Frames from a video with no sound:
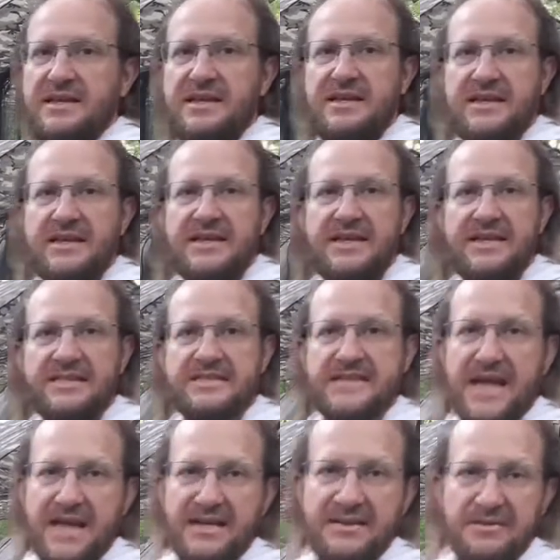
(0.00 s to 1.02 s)
And
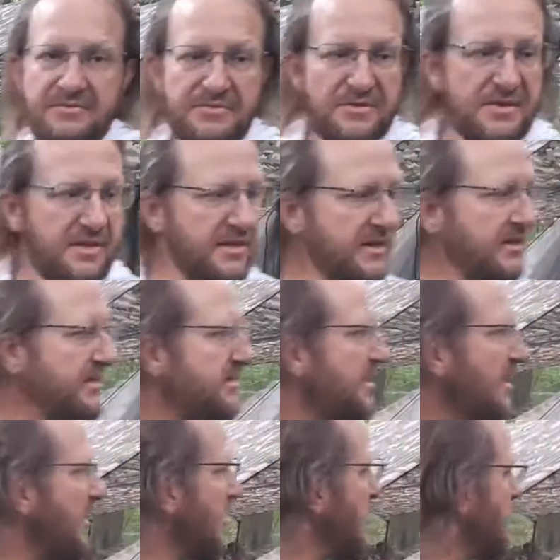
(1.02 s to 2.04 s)
inside of the
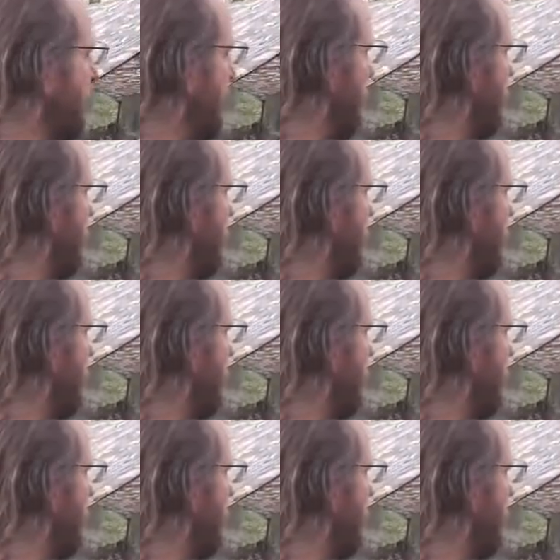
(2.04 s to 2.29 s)
tarp,